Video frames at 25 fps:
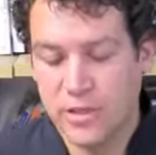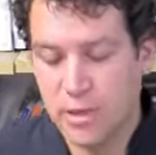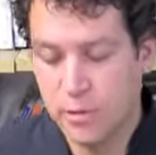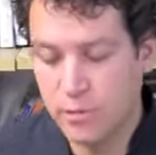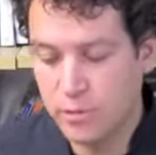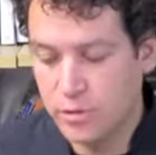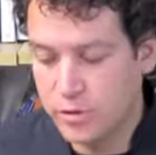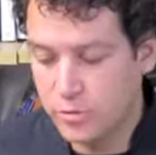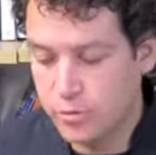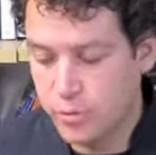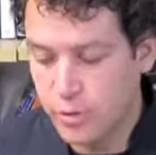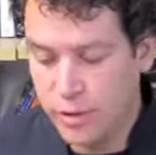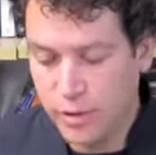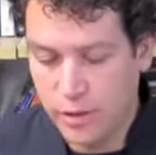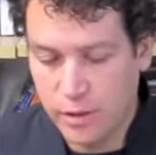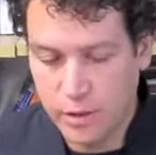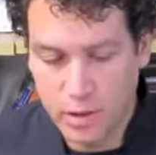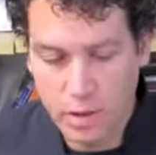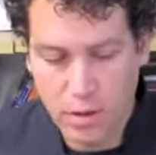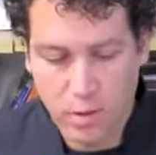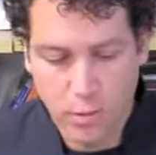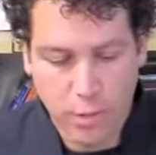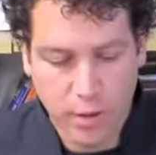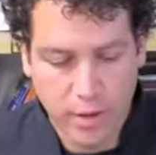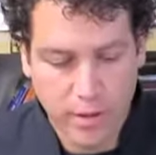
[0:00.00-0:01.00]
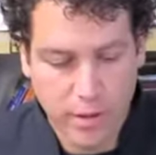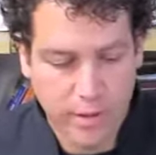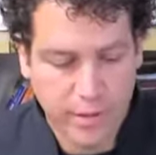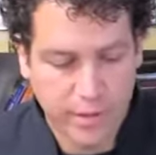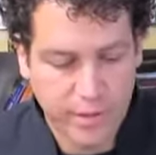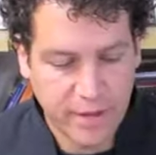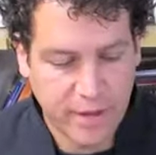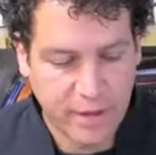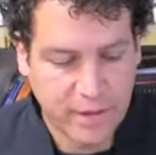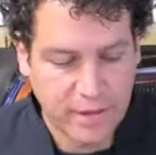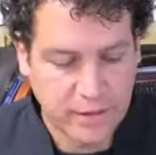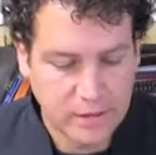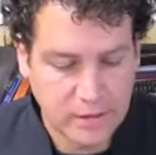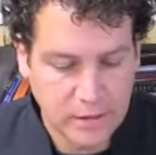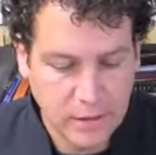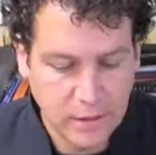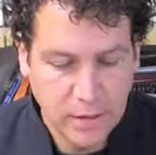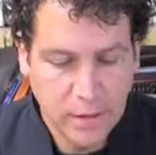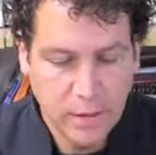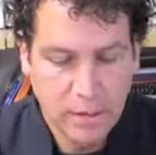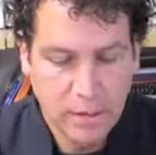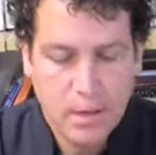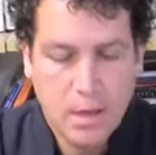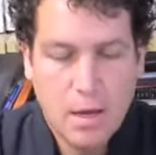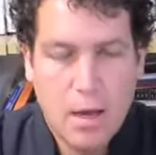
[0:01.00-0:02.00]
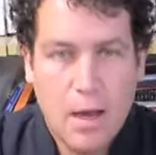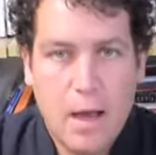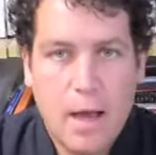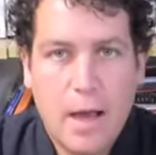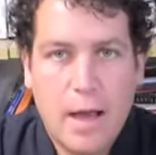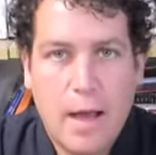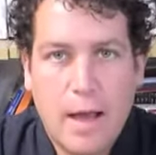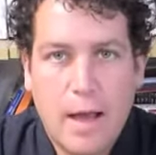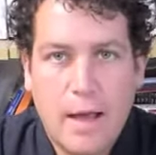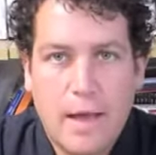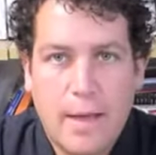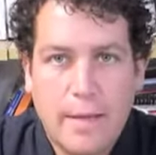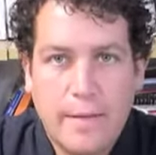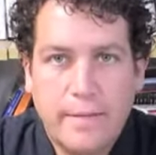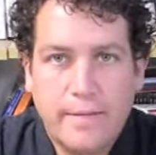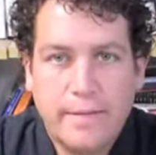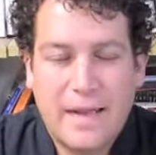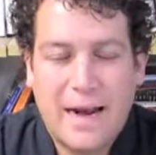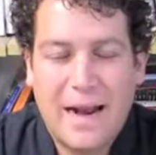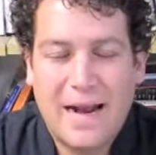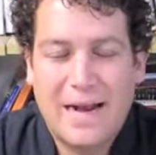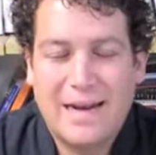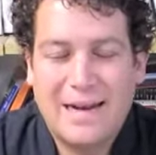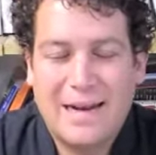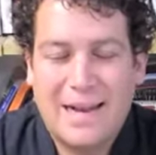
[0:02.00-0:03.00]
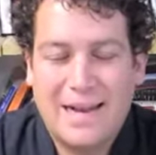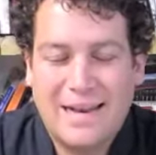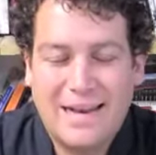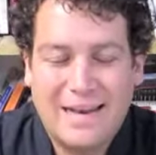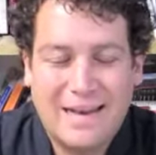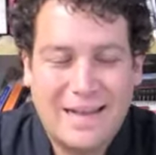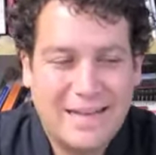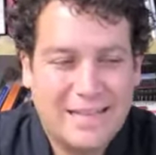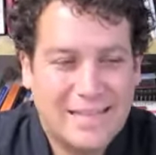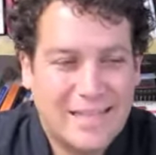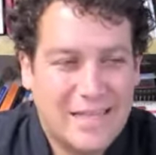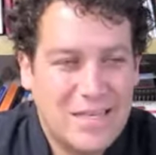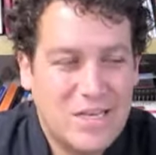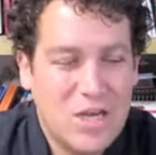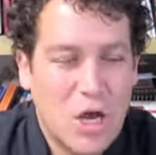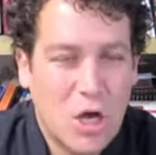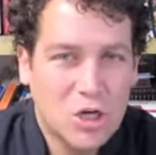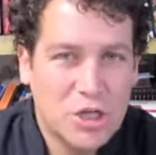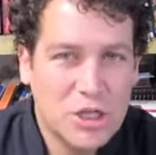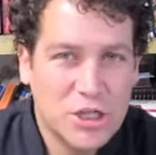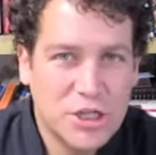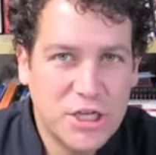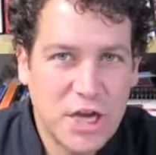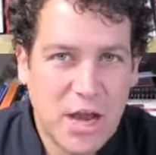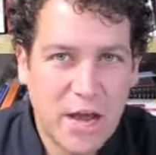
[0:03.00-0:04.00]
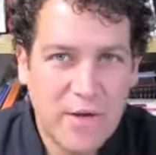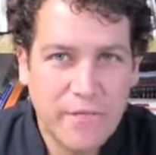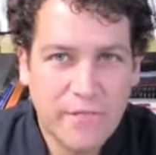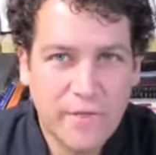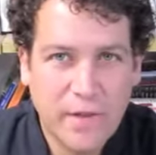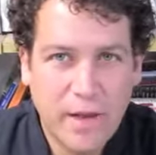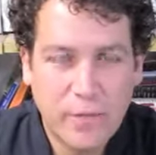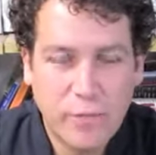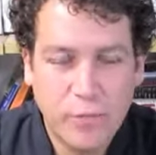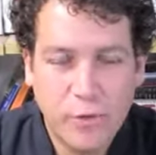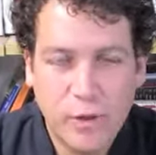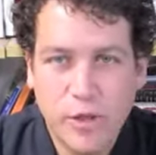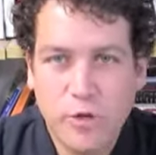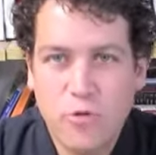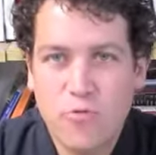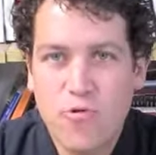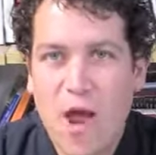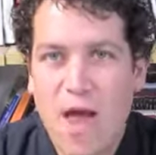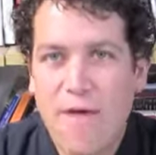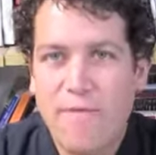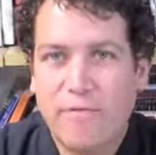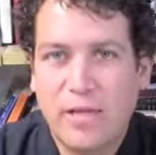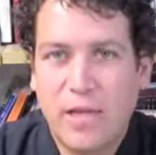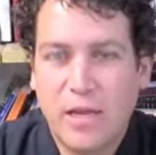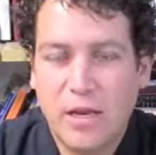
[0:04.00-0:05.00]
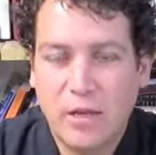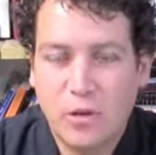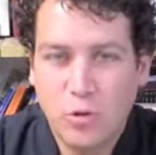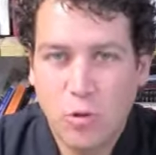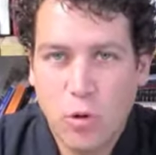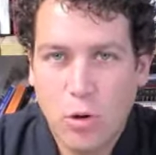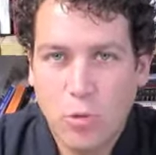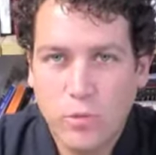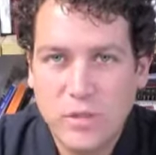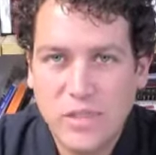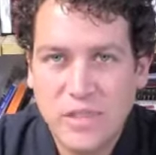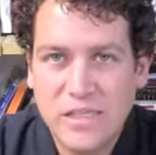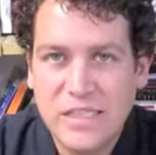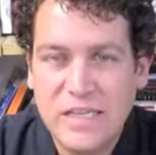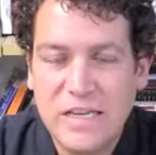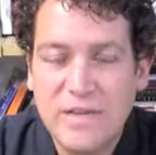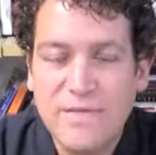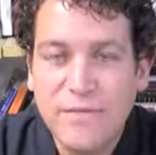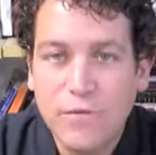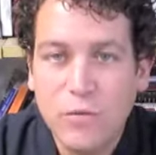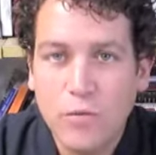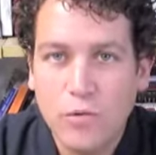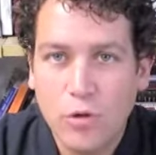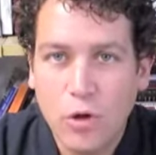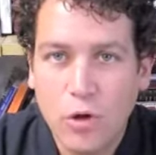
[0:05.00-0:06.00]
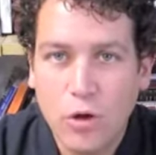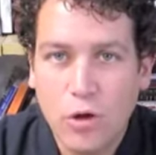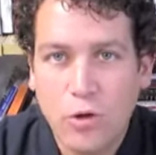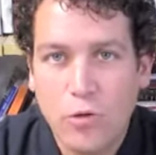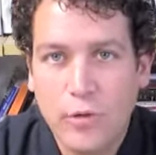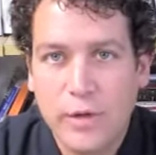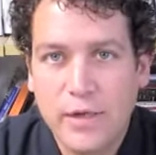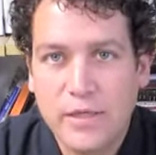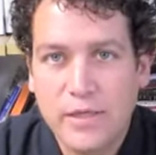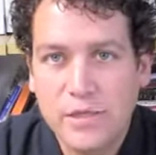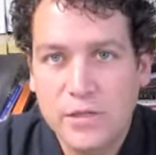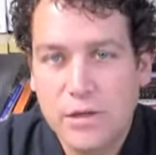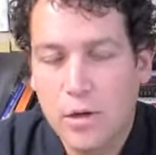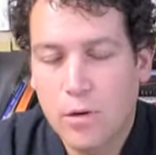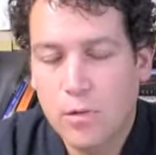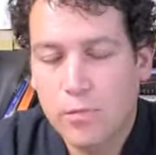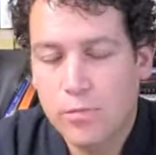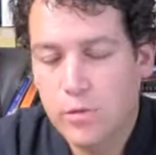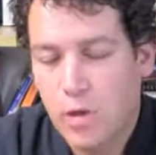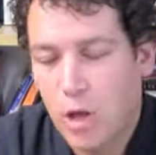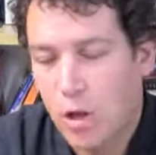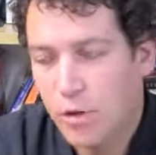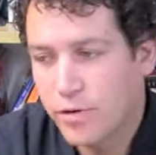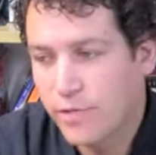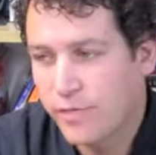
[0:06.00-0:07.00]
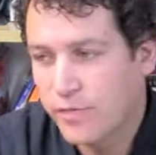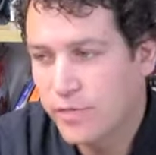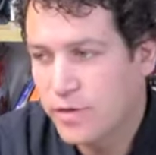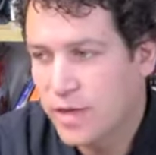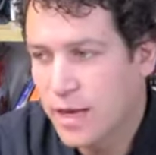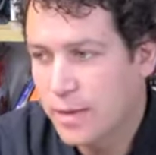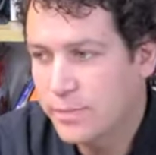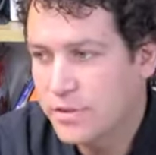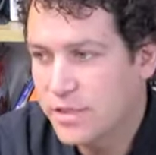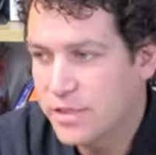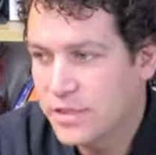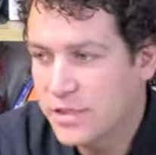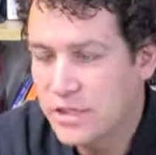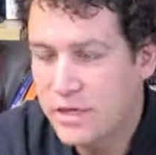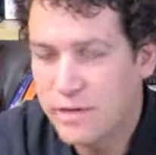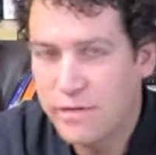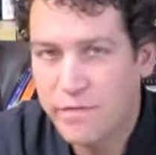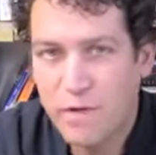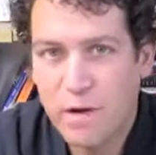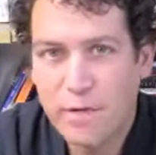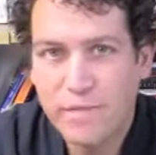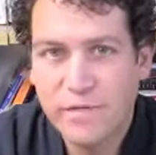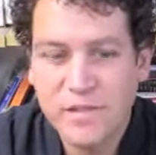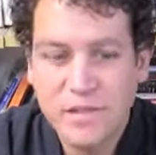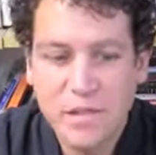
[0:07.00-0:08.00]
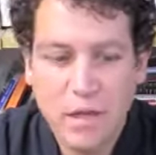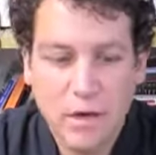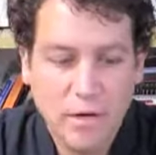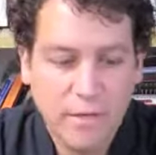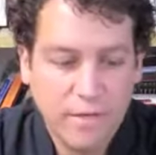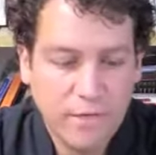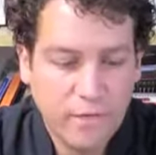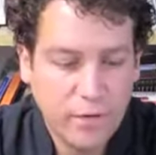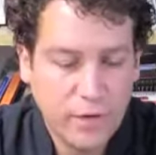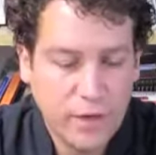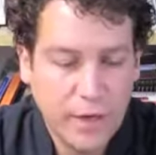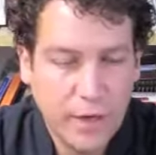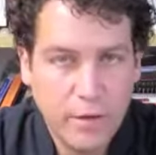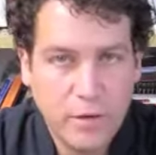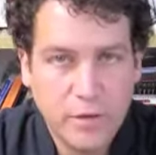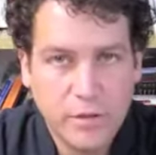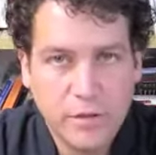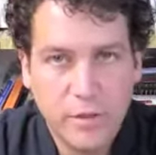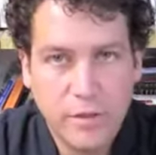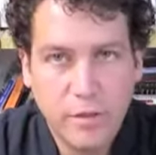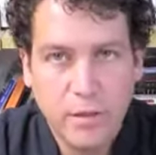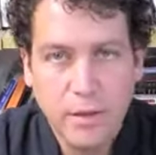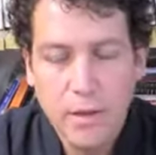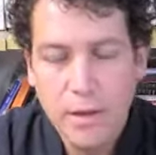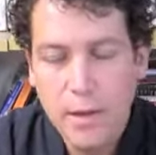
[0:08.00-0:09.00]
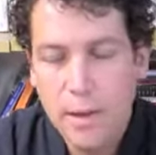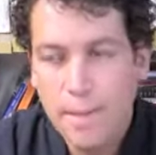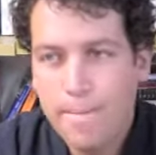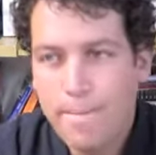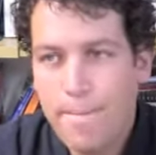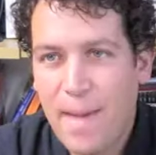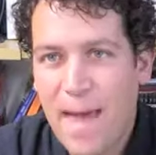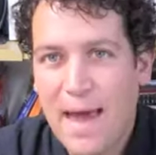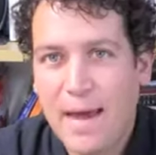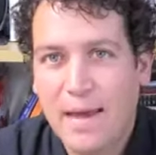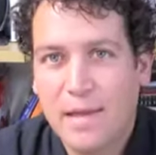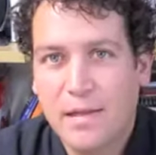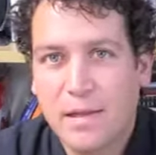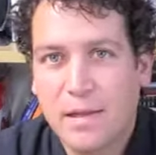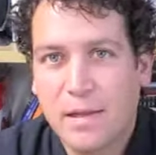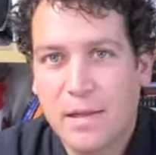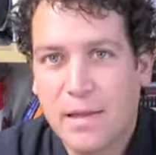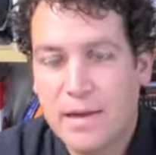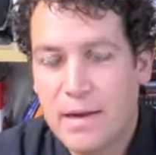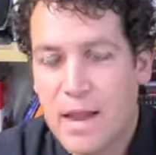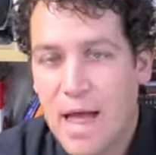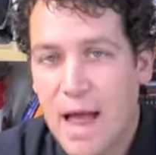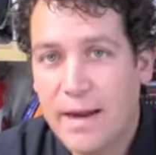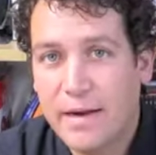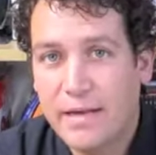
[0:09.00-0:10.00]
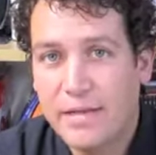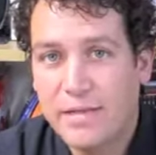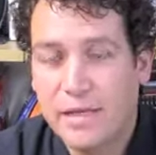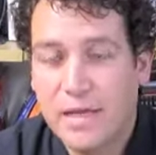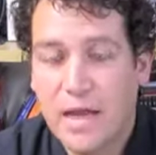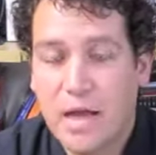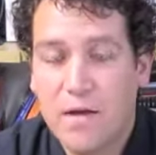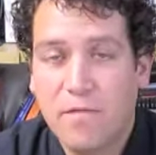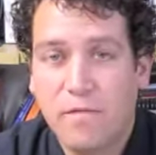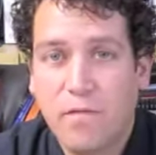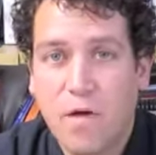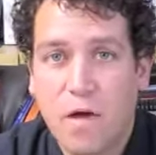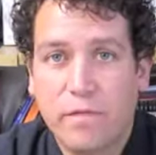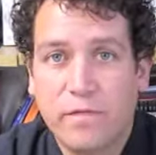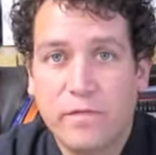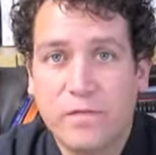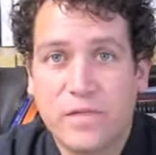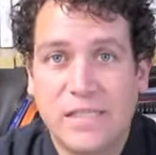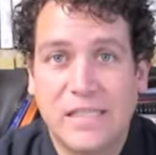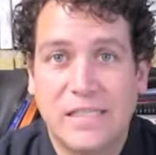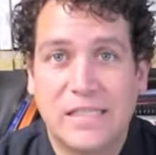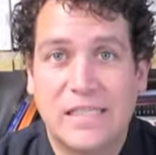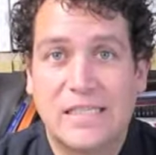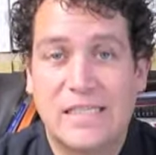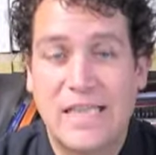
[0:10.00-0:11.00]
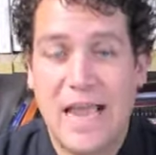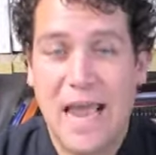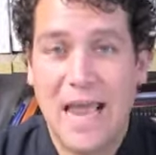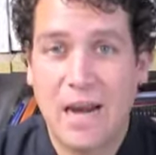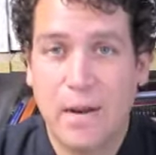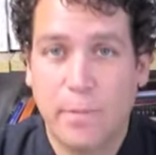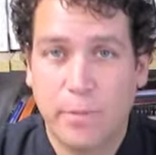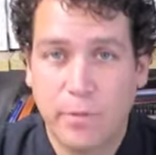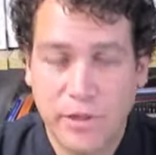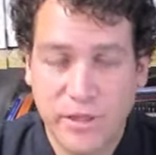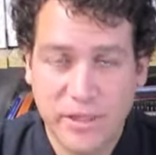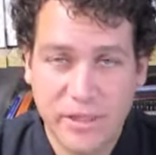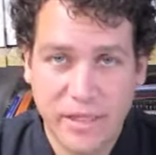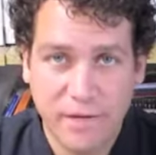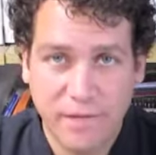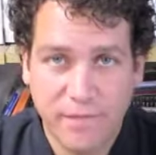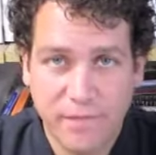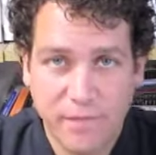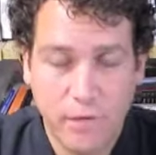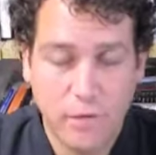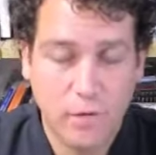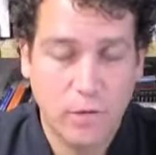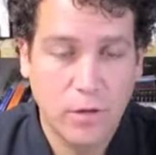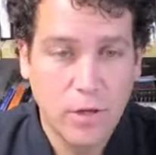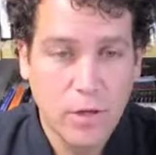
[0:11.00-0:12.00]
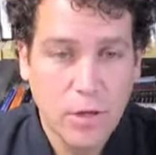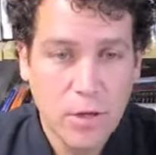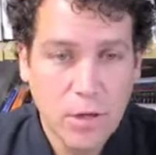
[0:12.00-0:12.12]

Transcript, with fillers: That was really, you know, one of the things uh, that I, as a young chef, I really gravitated toward was seafood cookery. So all different types of seafood I've studied for years. And back in the late 90s, I got involved in sustainable seafood.